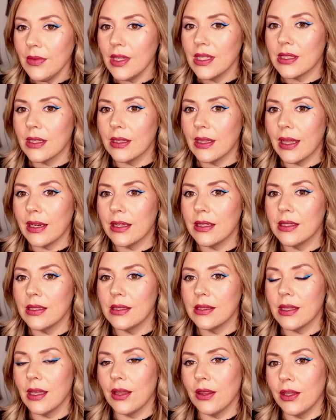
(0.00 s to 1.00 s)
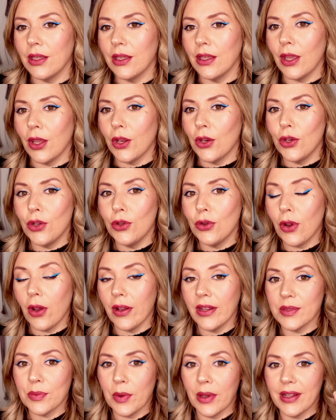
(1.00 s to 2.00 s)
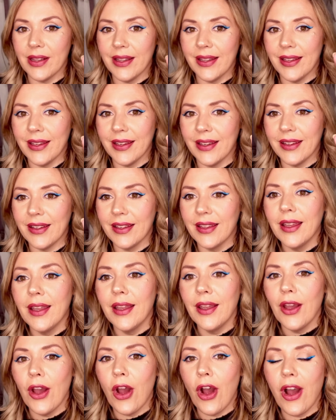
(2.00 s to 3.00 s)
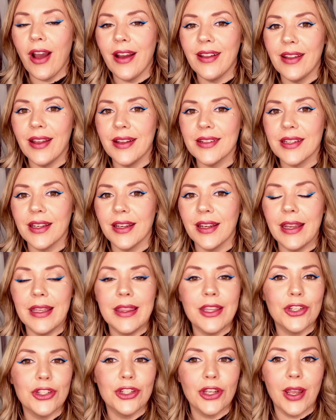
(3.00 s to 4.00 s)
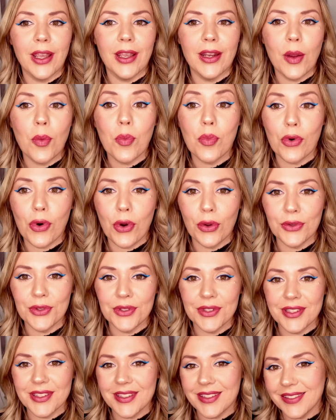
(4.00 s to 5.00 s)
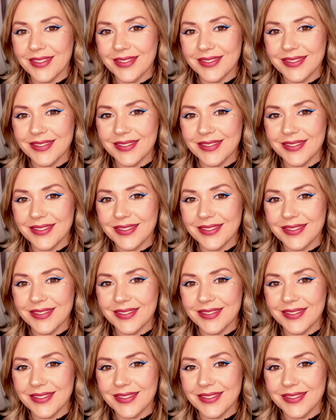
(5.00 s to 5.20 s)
So that is the new Kindnessbyclaire highlighter in the shade Bronzed.